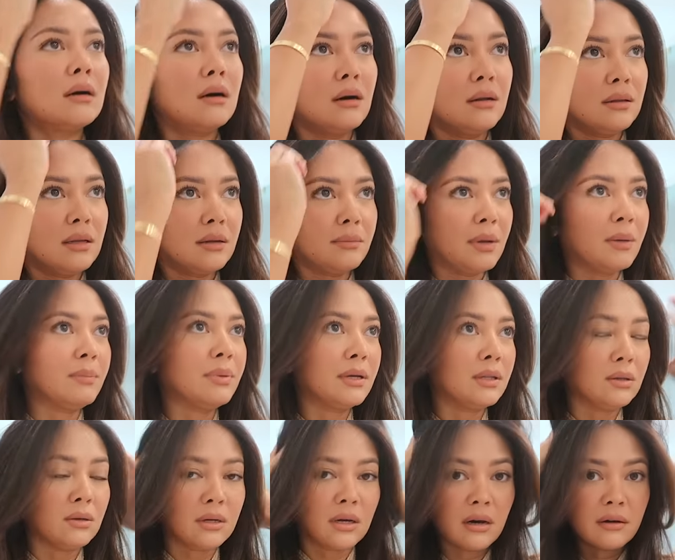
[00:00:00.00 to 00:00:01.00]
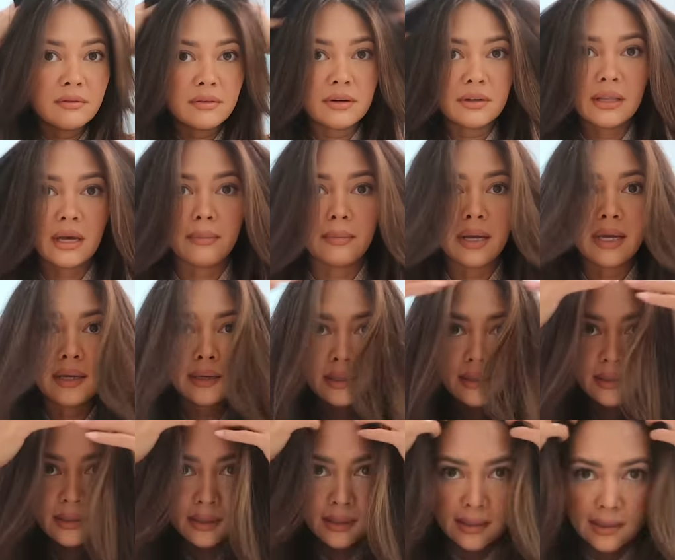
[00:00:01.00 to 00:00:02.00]
all on my pillow cover that my
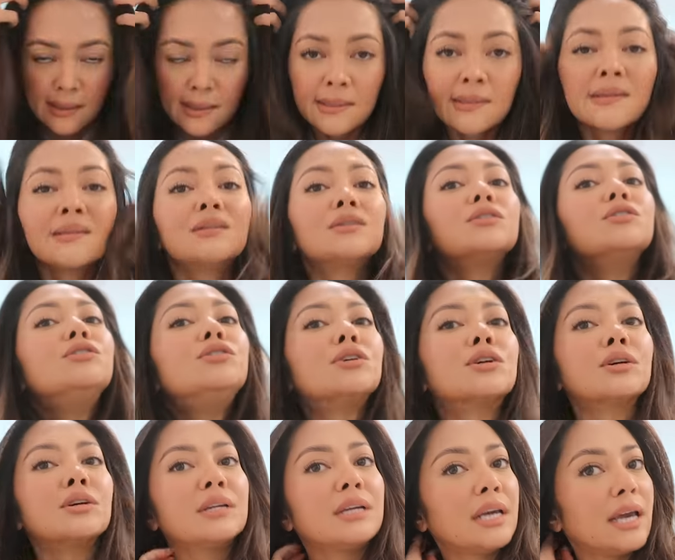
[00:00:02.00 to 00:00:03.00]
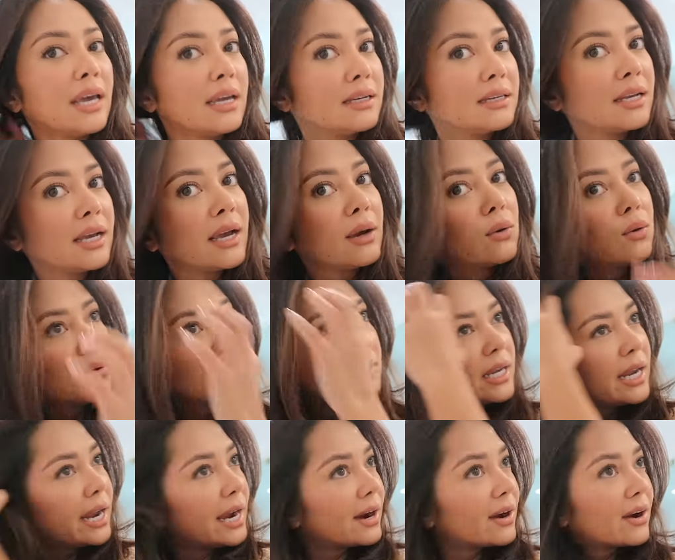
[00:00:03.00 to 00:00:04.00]
dirty 8 day old
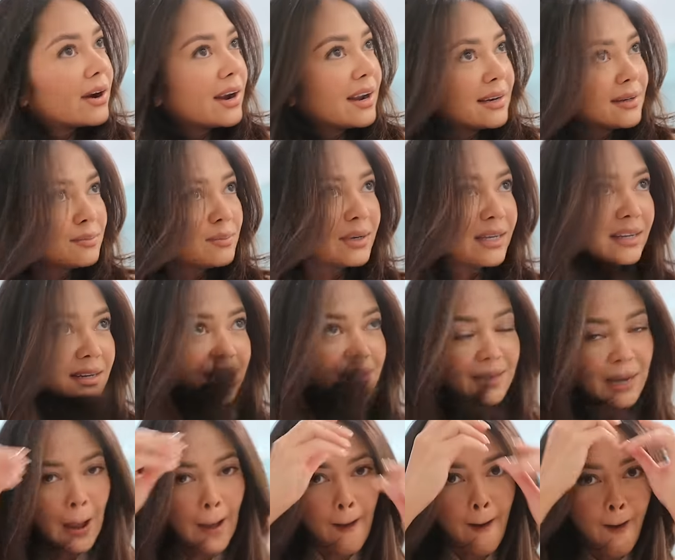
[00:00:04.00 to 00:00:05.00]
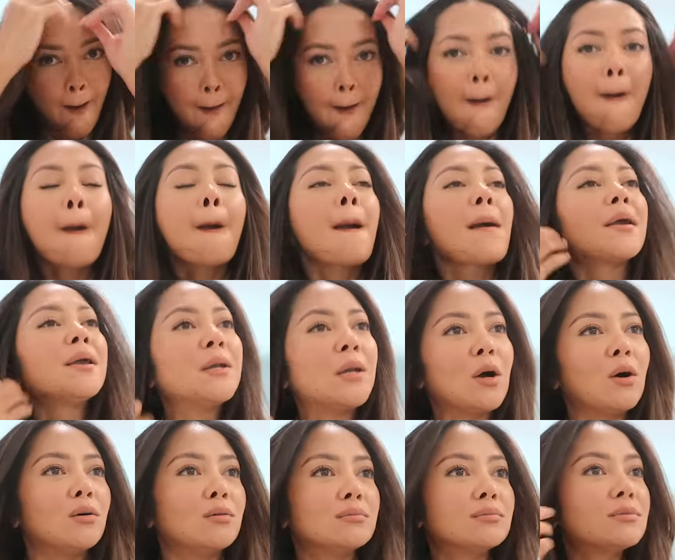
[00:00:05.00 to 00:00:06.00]
hair had been. You
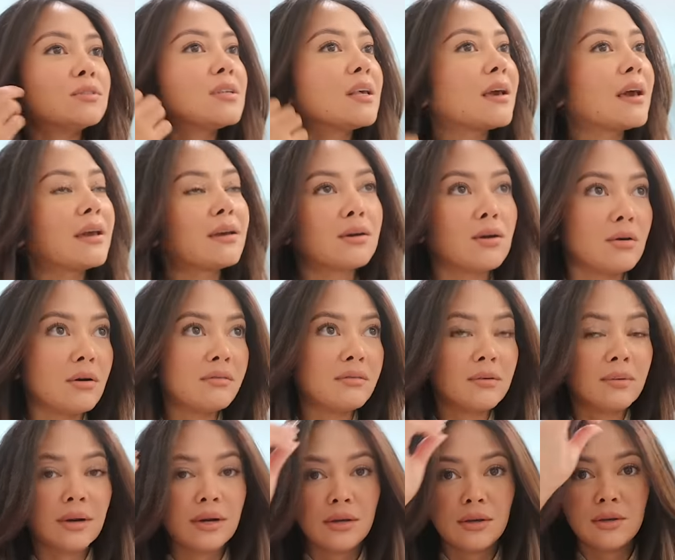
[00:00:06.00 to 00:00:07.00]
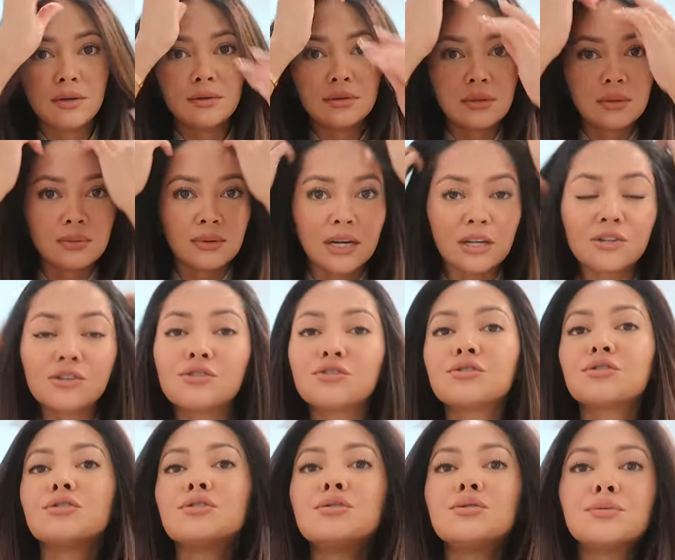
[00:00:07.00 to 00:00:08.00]
know, it's like I go everywhere, you use the
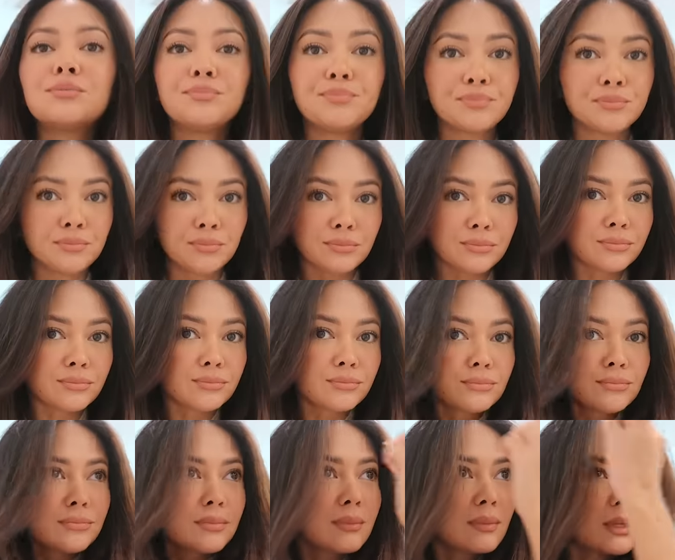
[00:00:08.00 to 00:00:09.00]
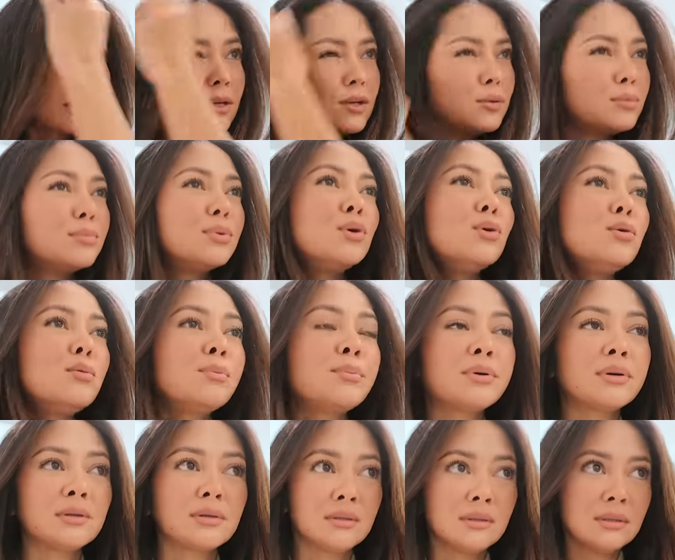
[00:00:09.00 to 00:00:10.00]
restroom, you poop.